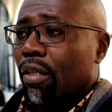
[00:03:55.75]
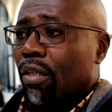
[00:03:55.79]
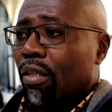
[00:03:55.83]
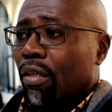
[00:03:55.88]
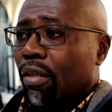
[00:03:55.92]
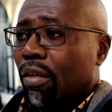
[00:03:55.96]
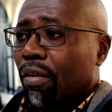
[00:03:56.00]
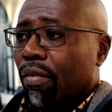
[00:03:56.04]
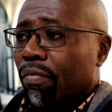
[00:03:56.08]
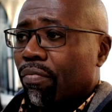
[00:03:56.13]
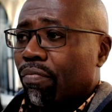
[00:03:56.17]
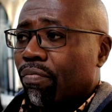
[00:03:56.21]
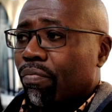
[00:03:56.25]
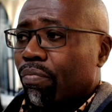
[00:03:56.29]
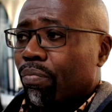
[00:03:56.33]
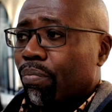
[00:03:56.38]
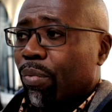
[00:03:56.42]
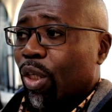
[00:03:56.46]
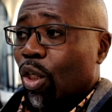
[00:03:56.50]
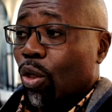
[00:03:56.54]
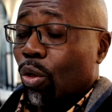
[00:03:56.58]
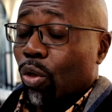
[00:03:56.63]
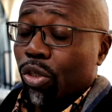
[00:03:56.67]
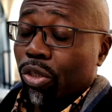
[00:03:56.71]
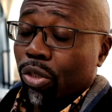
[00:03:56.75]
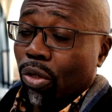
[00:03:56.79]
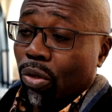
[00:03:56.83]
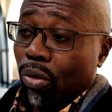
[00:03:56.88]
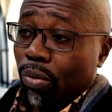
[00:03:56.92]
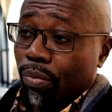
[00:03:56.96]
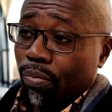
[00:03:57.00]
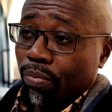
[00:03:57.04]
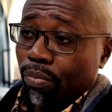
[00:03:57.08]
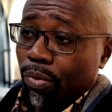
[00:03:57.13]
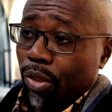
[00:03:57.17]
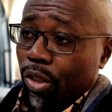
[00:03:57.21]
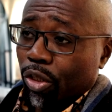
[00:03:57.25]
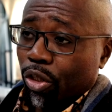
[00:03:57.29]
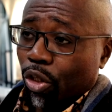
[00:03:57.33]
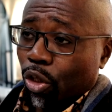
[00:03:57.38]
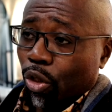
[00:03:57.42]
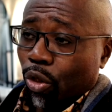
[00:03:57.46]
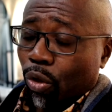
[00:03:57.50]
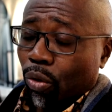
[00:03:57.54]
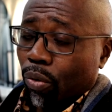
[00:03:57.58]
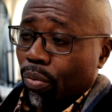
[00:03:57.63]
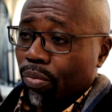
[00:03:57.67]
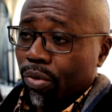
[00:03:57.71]
Because,
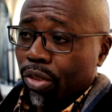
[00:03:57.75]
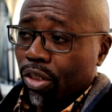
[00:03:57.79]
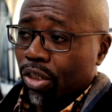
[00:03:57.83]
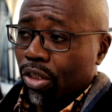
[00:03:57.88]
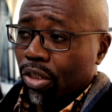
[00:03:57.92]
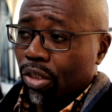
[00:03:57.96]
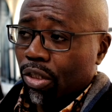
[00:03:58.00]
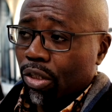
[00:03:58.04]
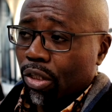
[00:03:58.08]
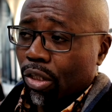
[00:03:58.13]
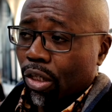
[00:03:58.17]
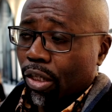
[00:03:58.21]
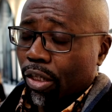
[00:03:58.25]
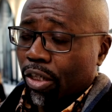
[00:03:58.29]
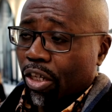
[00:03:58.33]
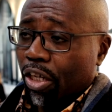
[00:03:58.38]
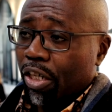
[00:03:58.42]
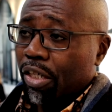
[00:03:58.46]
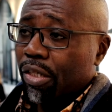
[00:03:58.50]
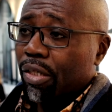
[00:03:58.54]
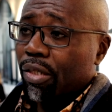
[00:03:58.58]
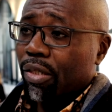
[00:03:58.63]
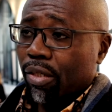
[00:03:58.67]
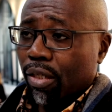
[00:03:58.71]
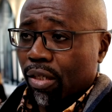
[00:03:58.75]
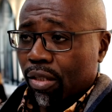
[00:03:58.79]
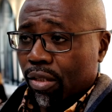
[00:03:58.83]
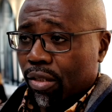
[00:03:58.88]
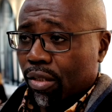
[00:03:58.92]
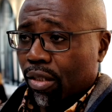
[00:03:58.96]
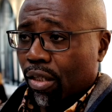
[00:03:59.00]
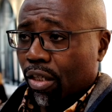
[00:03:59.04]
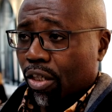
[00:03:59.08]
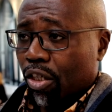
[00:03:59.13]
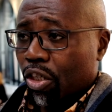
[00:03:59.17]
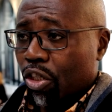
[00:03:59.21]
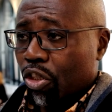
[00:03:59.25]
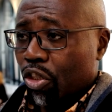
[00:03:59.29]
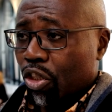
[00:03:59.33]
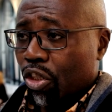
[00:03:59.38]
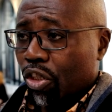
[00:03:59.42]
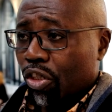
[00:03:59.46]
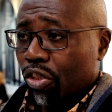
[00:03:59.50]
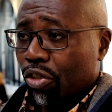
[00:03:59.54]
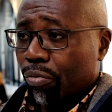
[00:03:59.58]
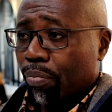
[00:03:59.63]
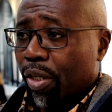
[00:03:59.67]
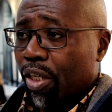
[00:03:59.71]
you know, the gains that Kenya
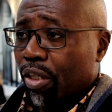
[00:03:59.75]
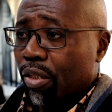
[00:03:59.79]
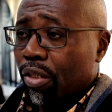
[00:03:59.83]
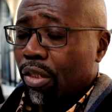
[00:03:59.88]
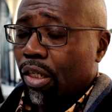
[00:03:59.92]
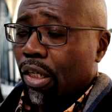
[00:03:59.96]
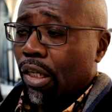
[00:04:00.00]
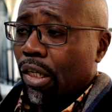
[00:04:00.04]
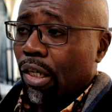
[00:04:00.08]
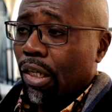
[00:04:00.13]
has made